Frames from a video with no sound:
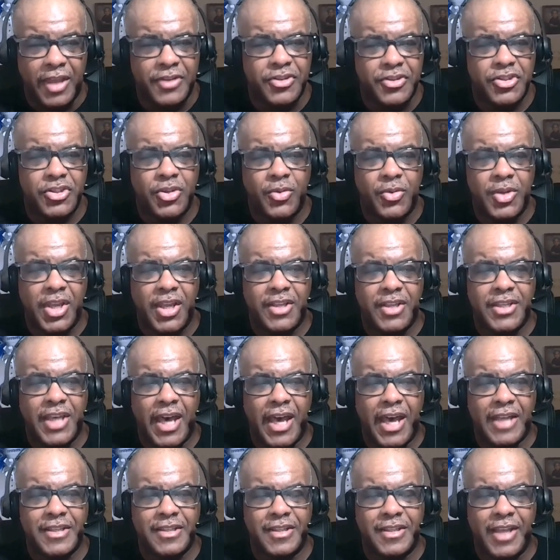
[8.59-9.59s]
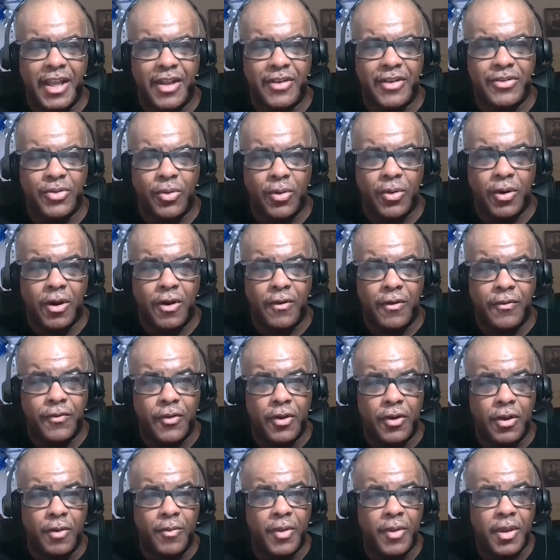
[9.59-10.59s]
It's Tony Todd's latest horror
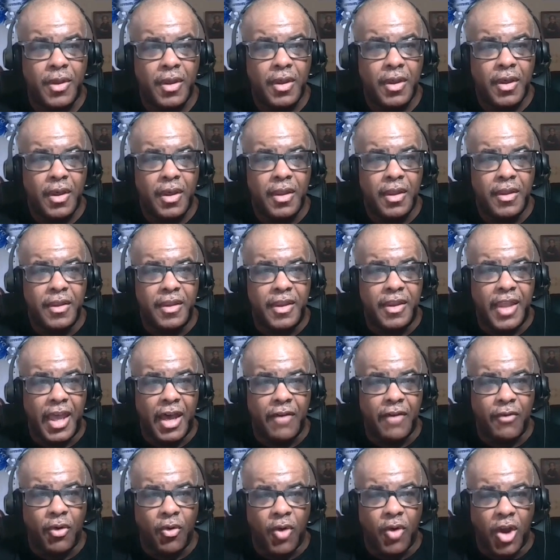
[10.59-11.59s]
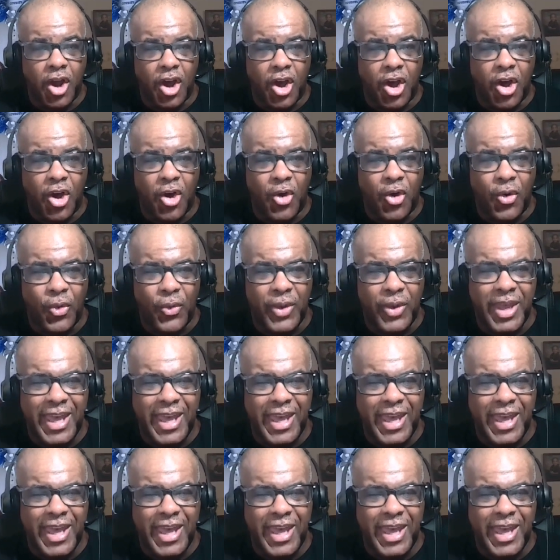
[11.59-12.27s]
film, Devilreaux.